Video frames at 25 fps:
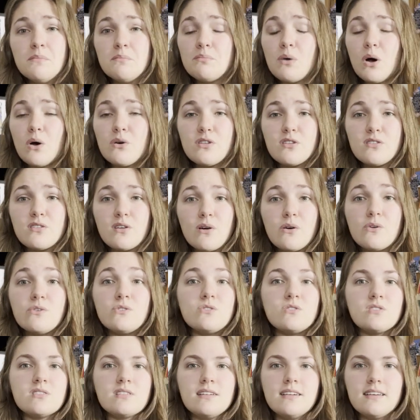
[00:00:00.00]
both of
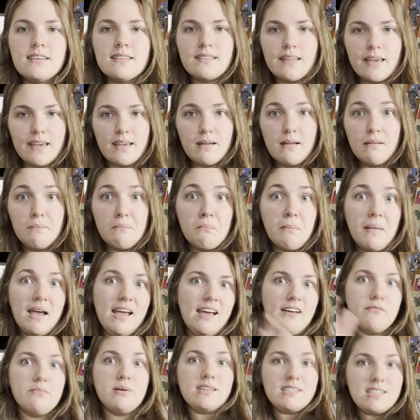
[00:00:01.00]
those, like, may
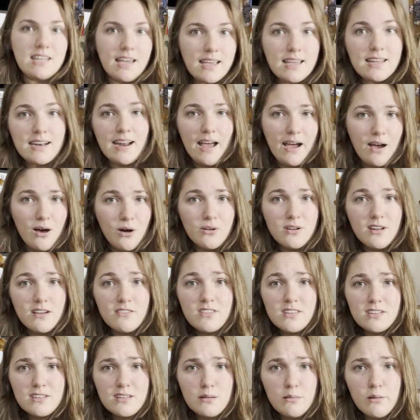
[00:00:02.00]
have been taken out of
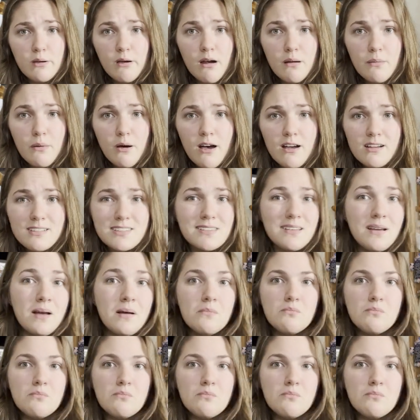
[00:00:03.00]
the TBR box,